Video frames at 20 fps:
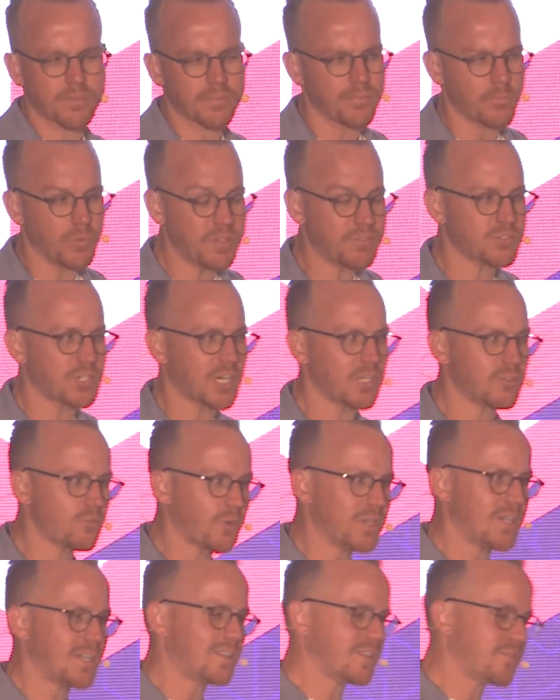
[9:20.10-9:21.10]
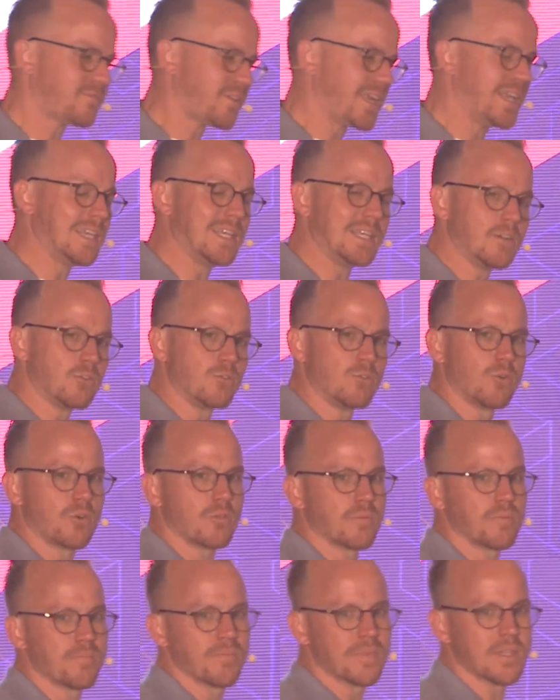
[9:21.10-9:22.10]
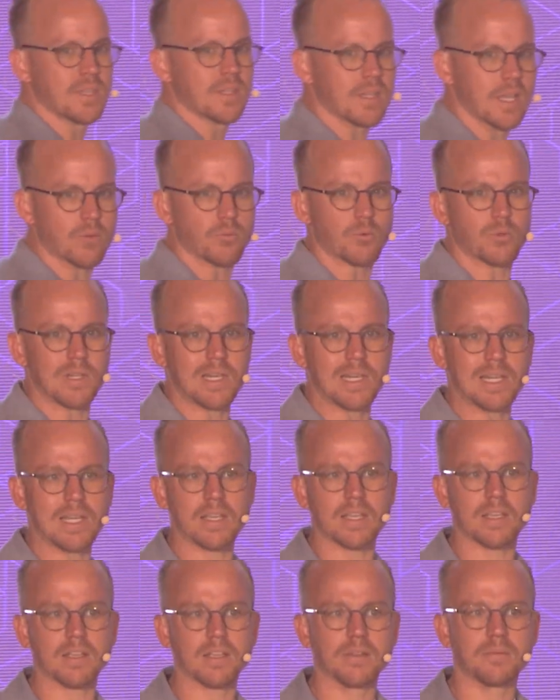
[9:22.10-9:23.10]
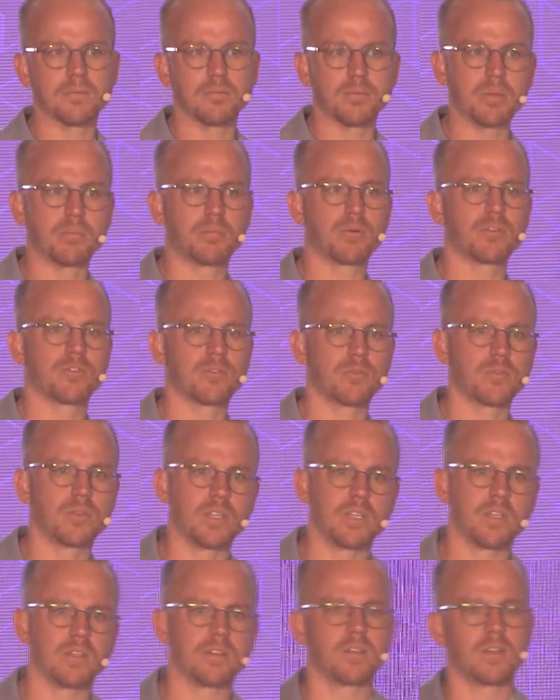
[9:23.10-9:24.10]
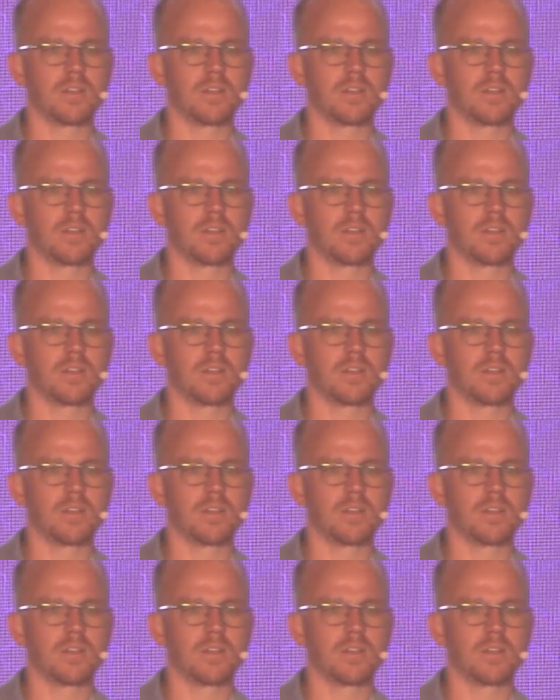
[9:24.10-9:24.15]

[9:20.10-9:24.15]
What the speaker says: we've tried to identify lingo that would link people to the